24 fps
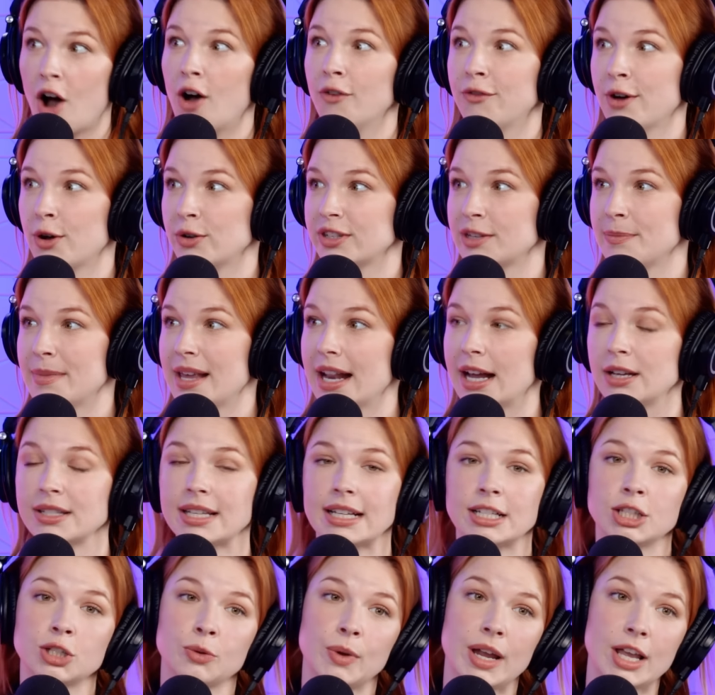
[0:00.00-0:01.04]
all photos of me. And I was
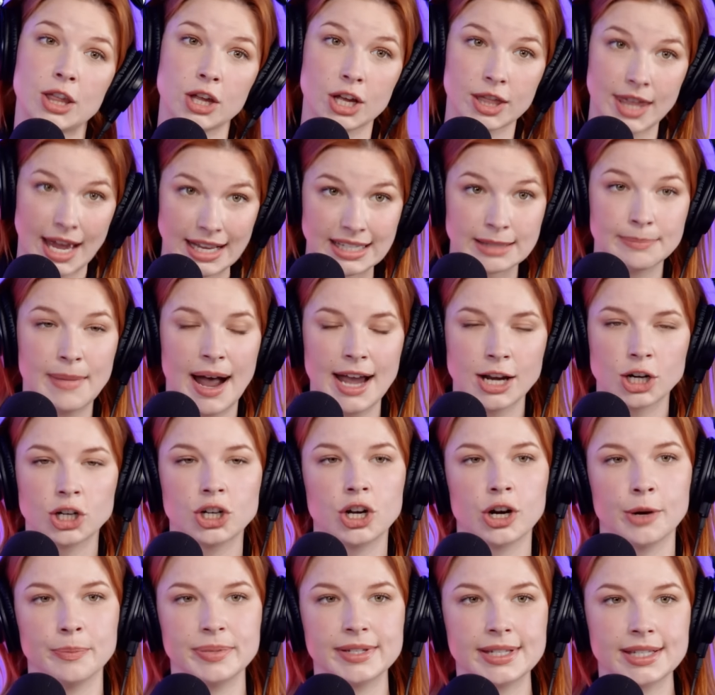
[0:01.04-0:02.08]
like, so either that's mine or
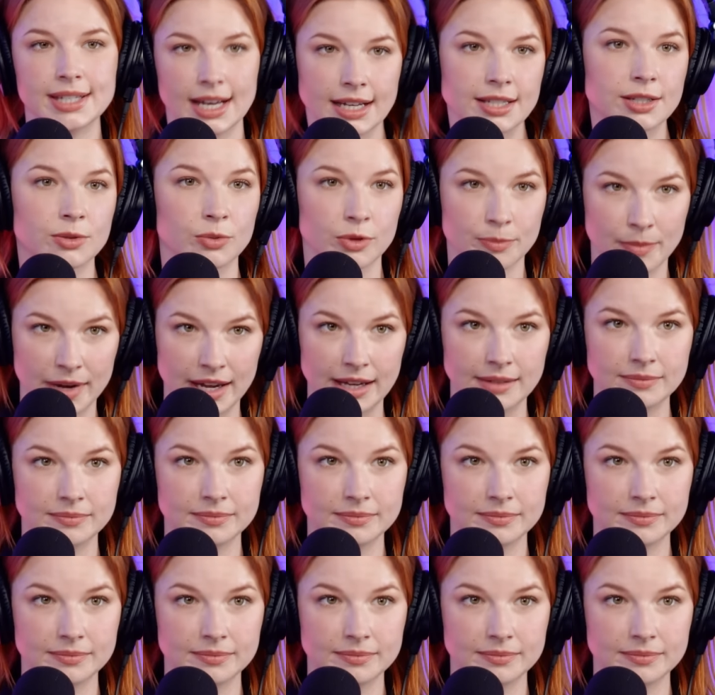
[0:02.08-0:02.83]
you're obsessed with me.